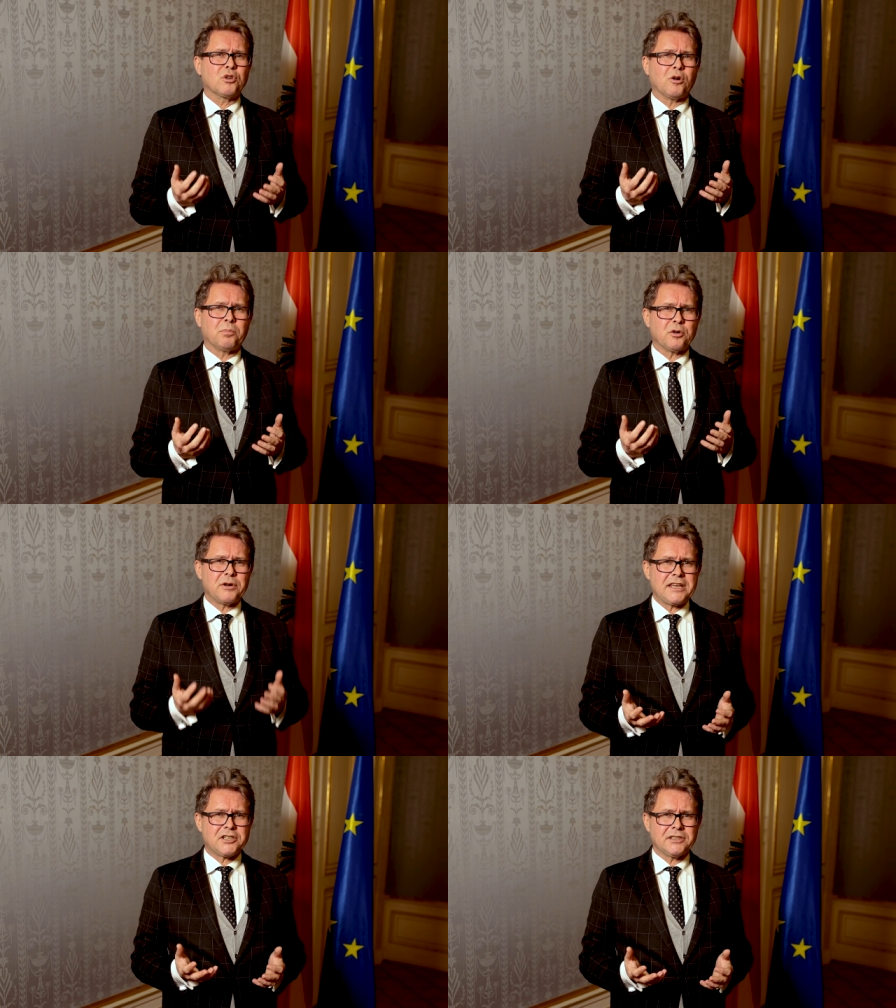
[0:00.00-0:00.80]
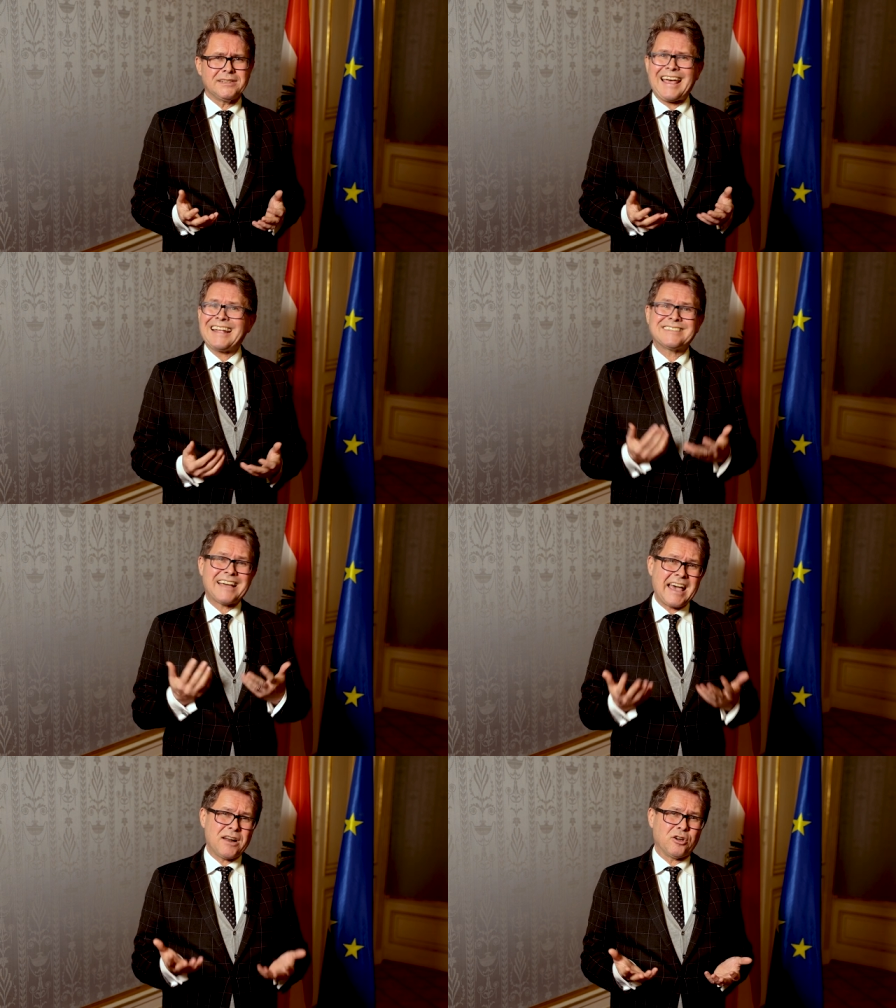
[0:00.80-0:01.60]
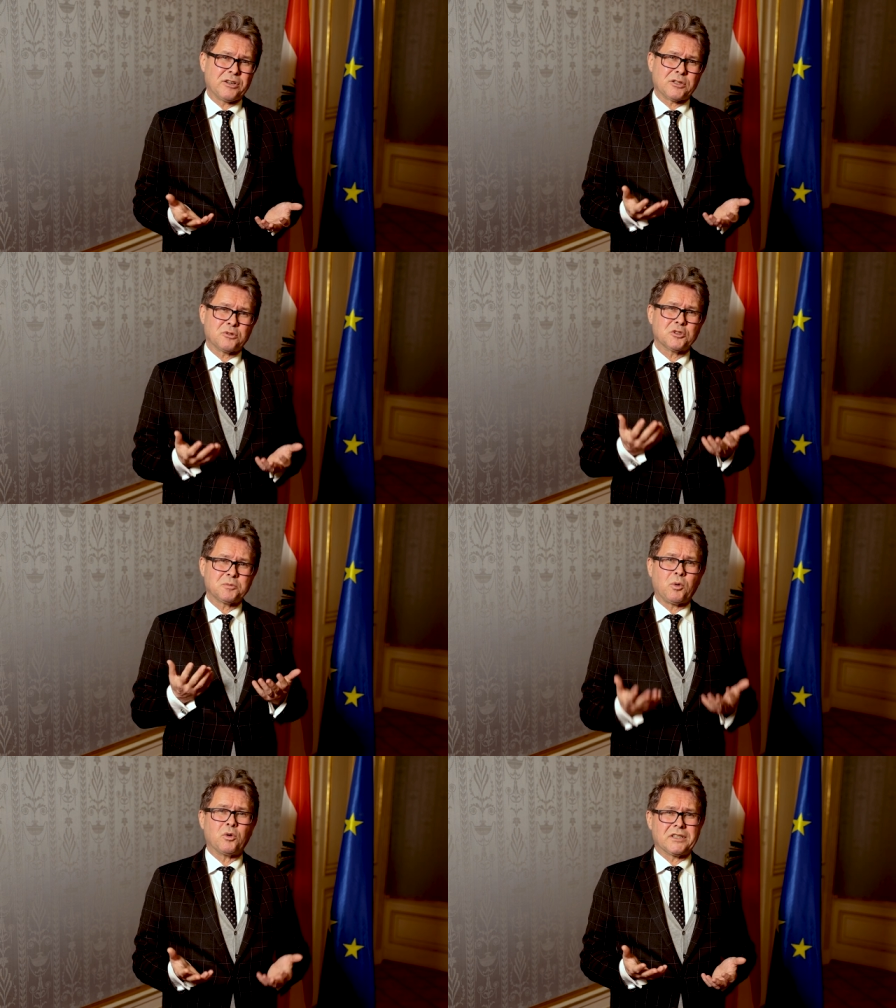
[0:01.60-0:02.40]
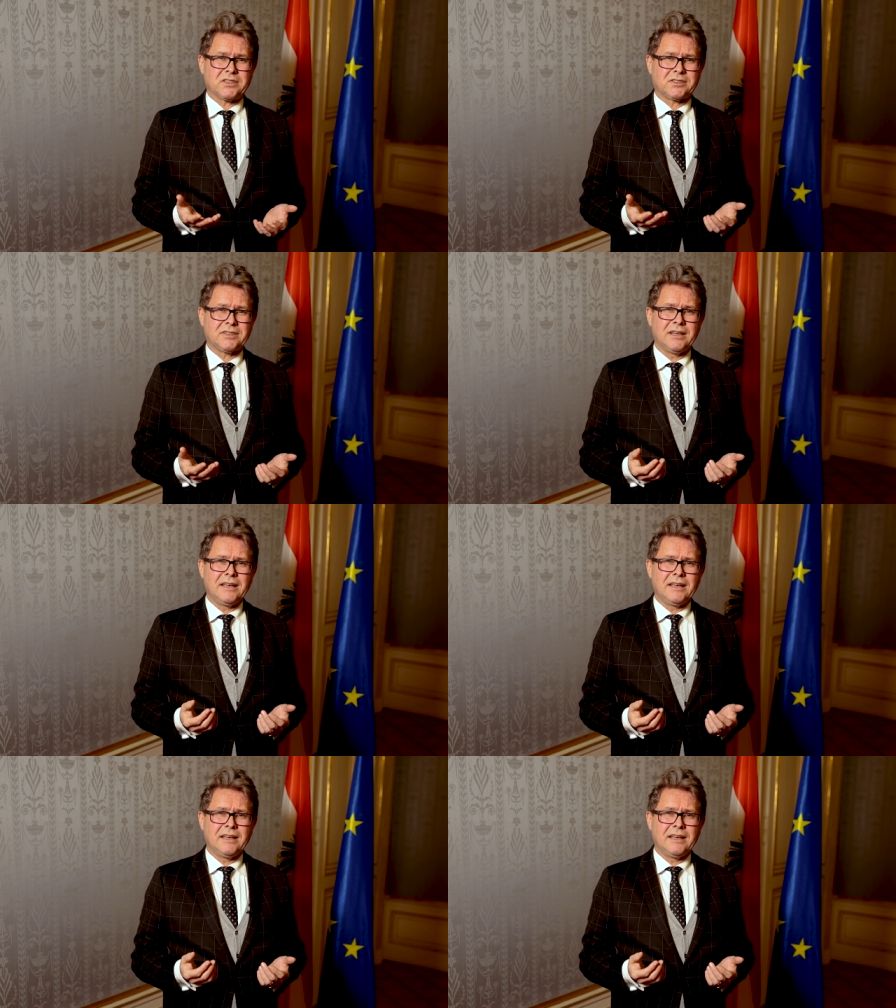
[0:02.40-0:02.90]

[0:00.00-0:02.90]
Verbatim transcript: cooperation and dialogue across borders